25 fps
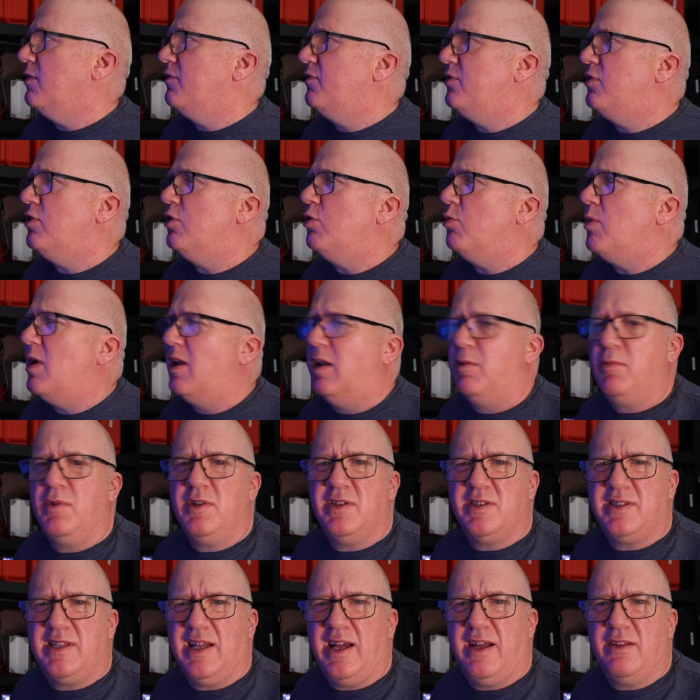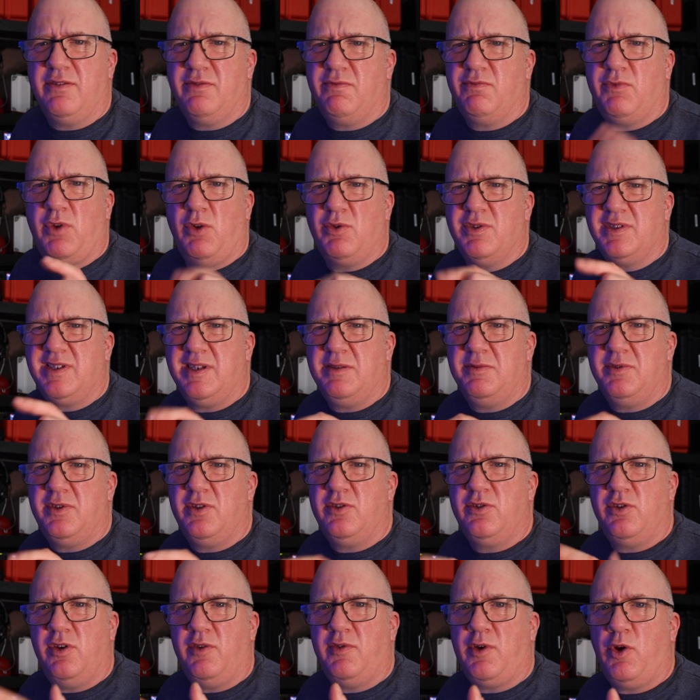a few elements that don't seem to
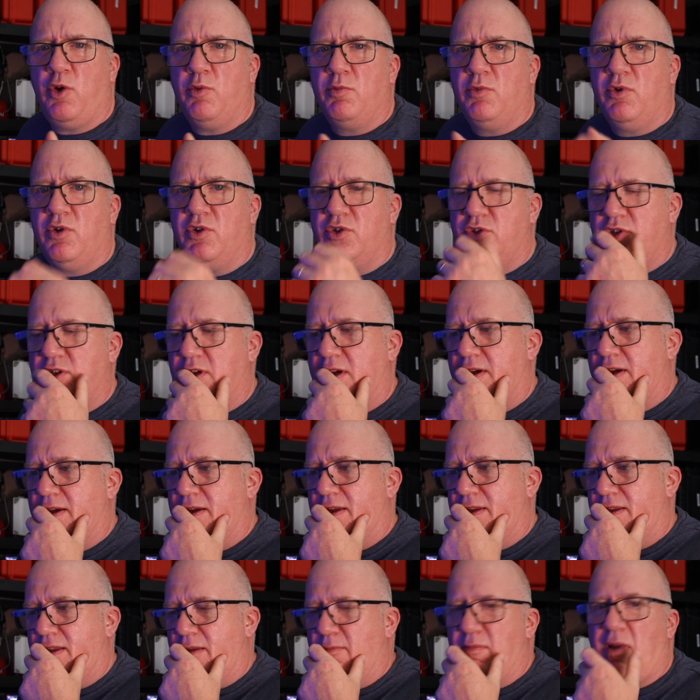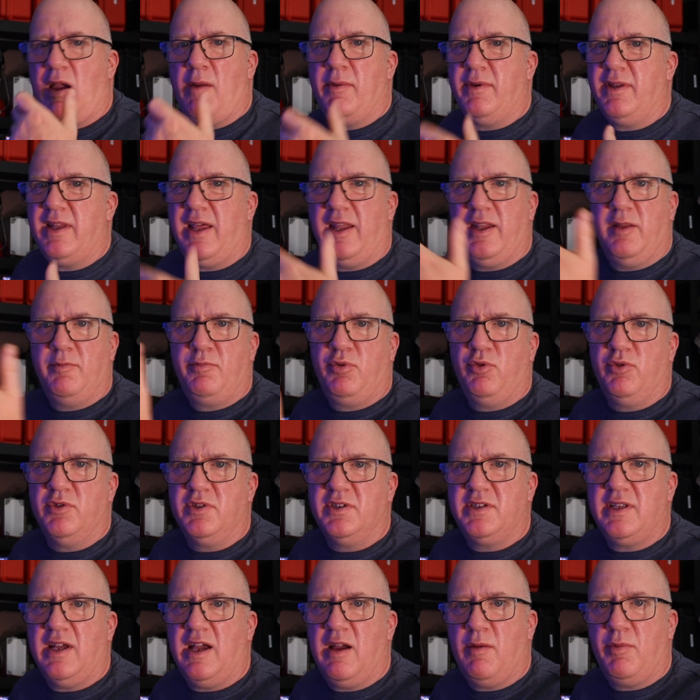do very much. There might be that the
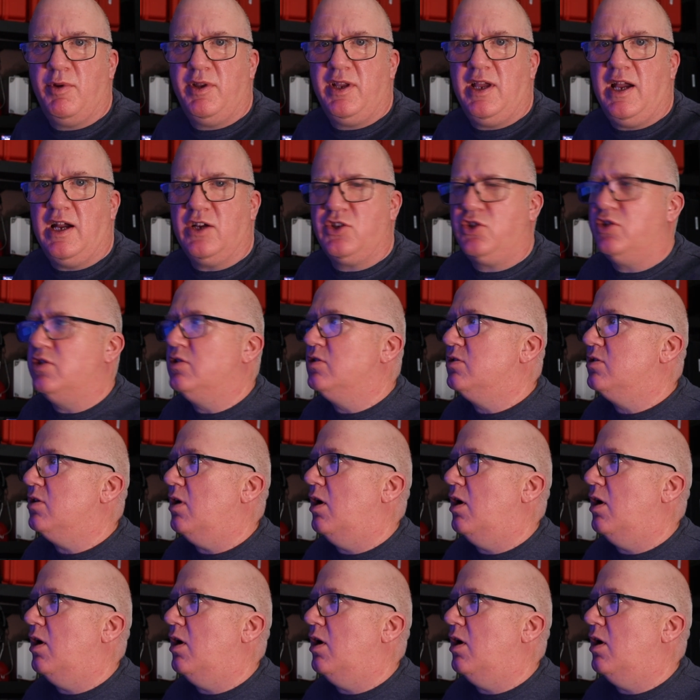button's there, but the actions